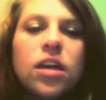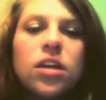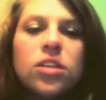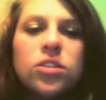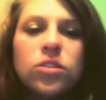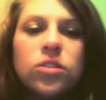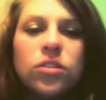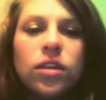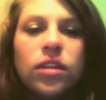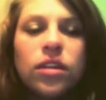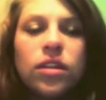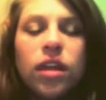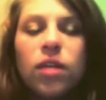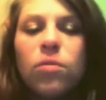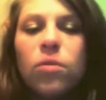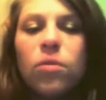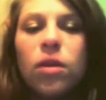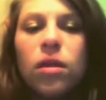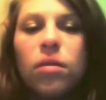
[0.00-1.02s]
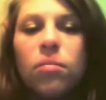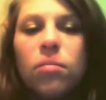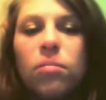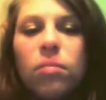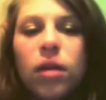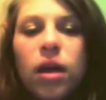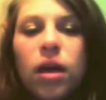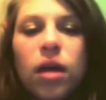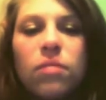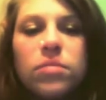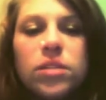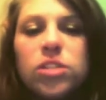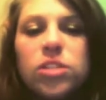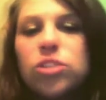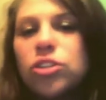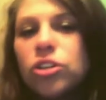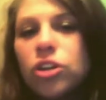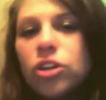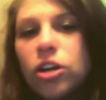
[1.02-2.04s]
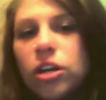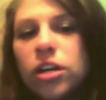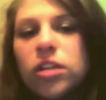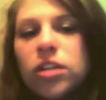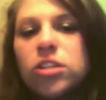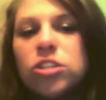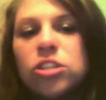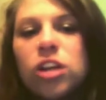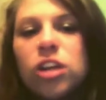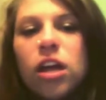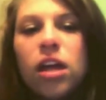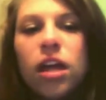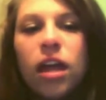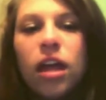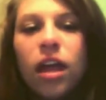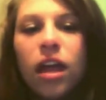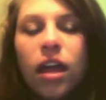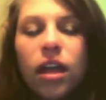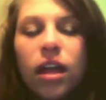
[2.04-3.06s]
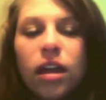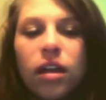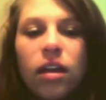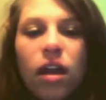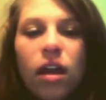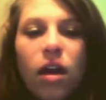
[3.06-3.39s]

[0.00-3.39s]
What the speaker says: so that they wouldn't become discouraged and